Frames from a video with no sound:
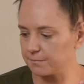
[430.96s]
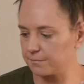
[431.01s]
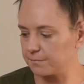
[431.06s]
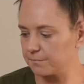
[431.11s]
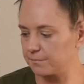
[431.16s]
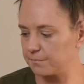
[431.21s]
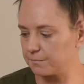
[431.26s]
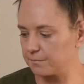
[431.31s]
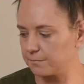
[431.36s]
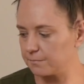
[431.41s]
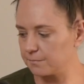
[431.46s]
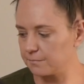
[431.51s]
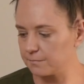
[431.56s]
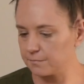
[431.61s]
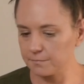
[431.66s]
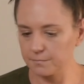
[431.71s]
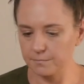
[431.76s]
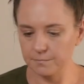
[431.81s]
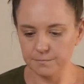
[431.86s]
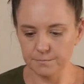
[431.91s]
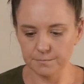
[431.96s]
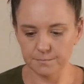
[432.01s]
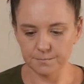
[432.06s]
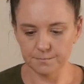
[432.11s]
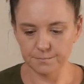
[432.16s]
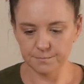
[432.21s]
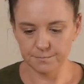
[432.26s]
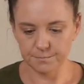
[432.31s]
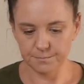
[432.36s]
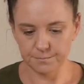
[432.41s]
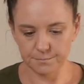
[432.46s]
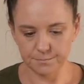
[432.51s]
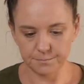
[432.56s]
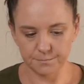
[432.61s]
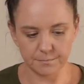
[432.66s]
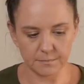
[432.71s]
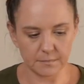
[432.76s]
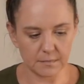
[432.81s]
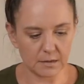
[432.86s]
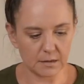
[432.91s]

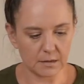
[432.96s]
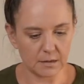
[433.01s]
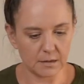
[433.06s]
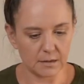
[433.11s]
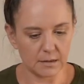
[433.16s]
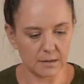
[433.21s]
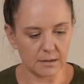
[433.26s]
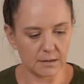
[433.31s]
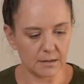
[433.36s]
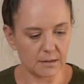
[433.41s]
Nobody speaks.